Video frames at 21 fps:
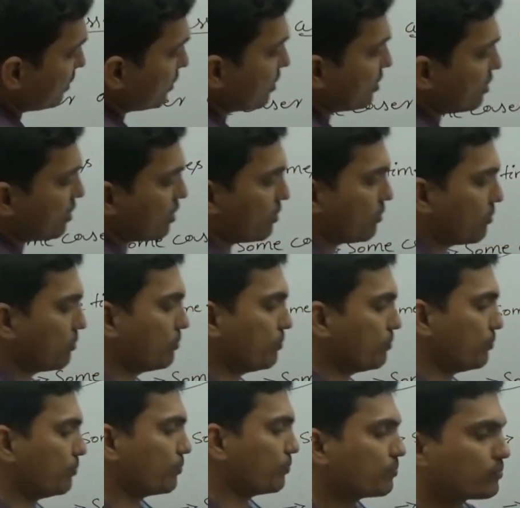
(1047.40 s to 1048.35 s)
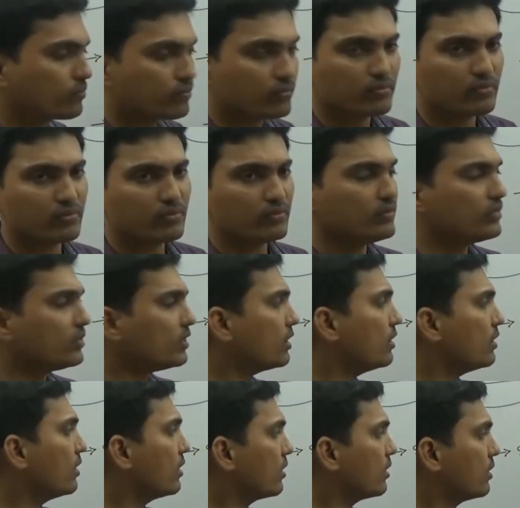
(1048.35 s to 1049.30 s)
system,
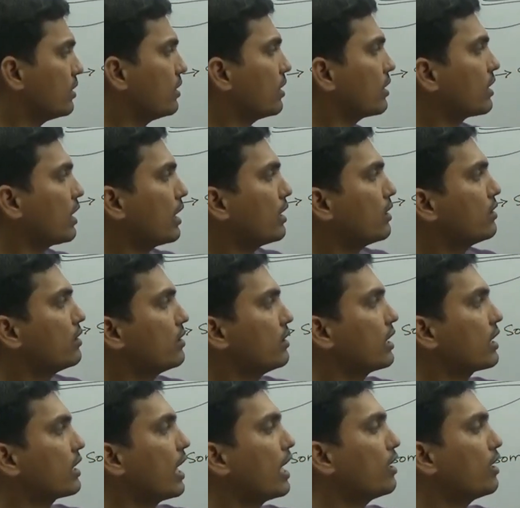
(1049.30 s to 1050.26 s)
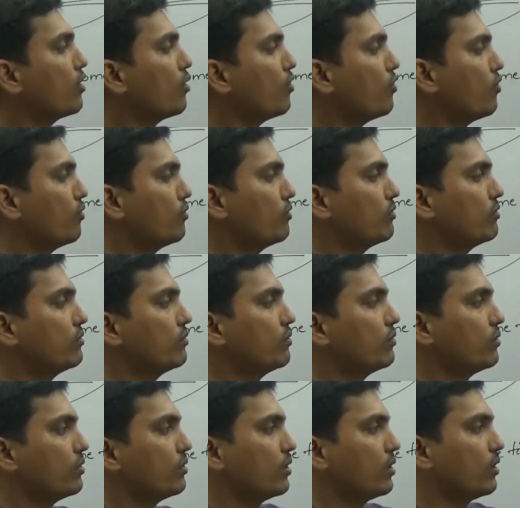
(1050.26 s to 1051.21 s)
the kind
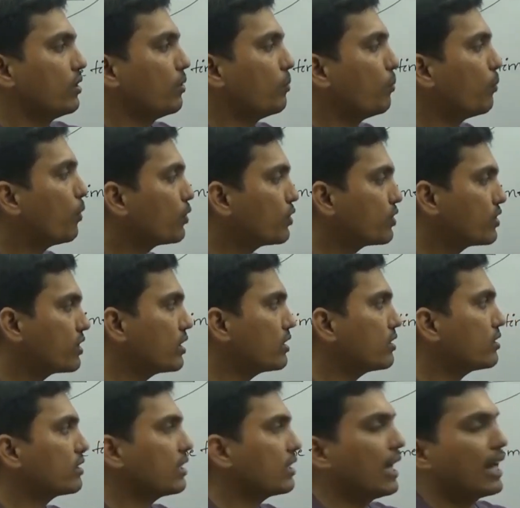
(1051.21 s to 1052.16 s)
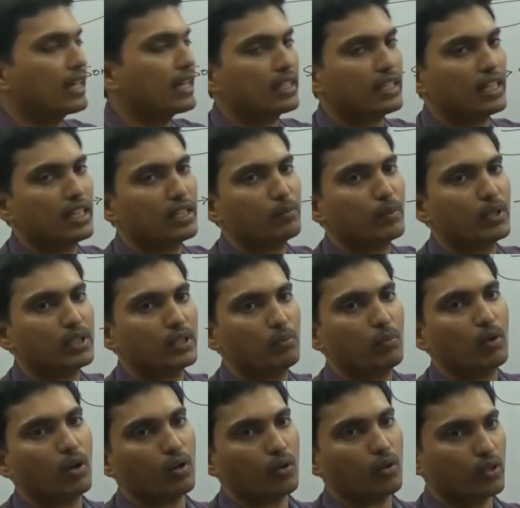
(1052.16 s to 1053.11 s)
of position entertained by the
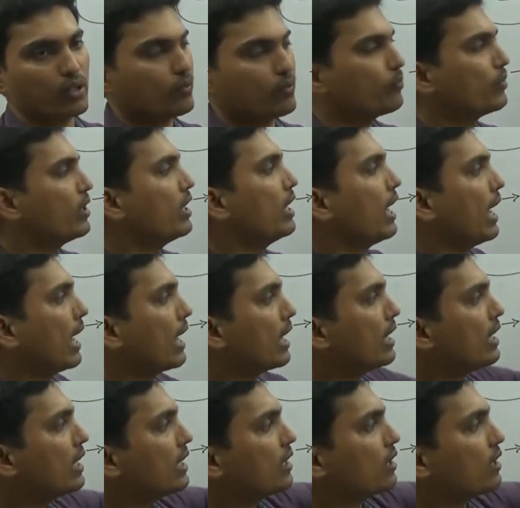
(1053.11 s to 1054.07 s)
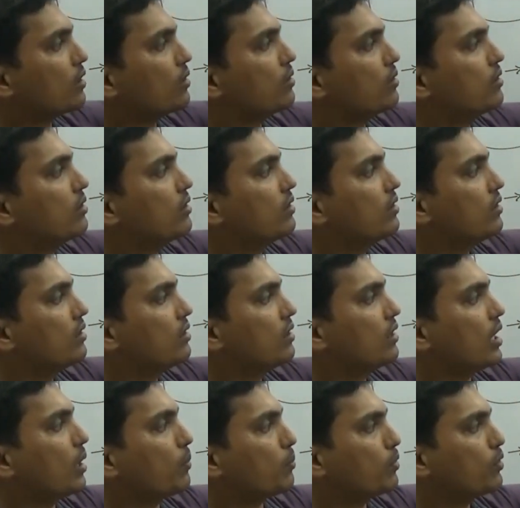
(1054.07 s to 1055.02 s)
borrower. Earlier,
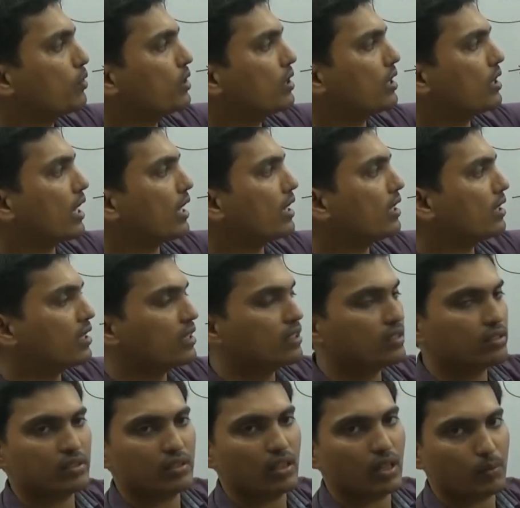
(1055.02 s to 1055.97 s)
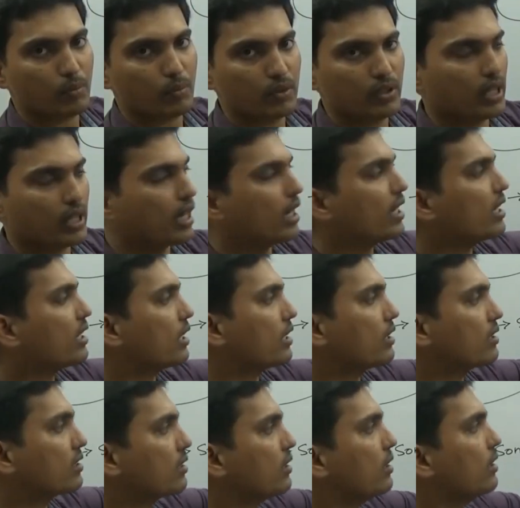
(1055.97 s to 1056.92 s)
up to the 90s, up to the
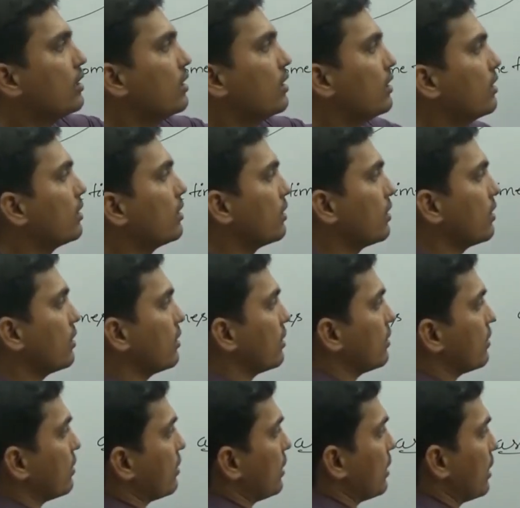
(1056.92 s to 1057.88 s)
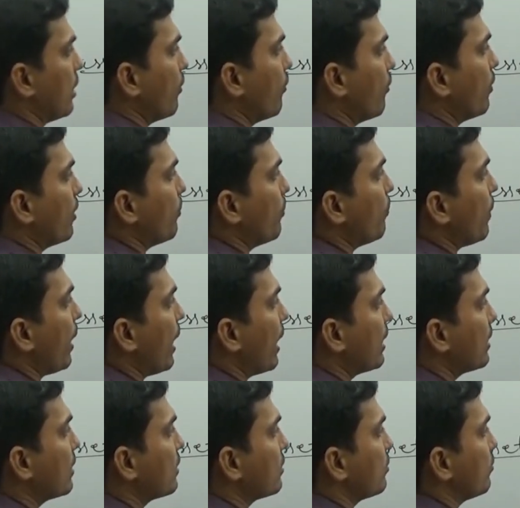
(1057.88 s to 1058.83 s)
80s, every
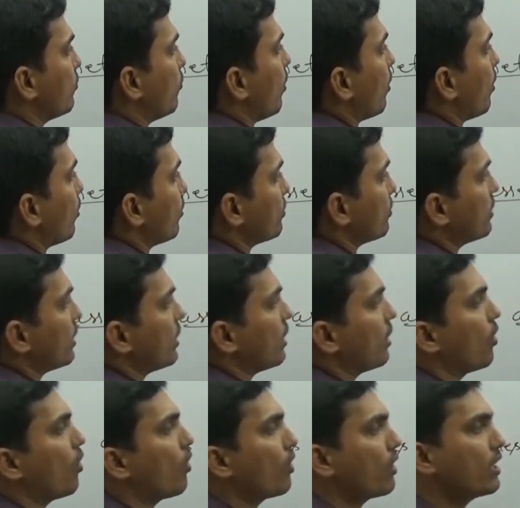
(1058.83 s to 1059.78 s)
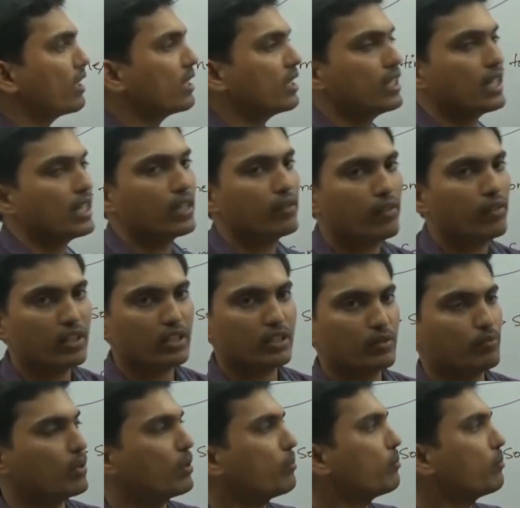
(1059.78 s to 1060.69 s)
bank follows the lock and key advance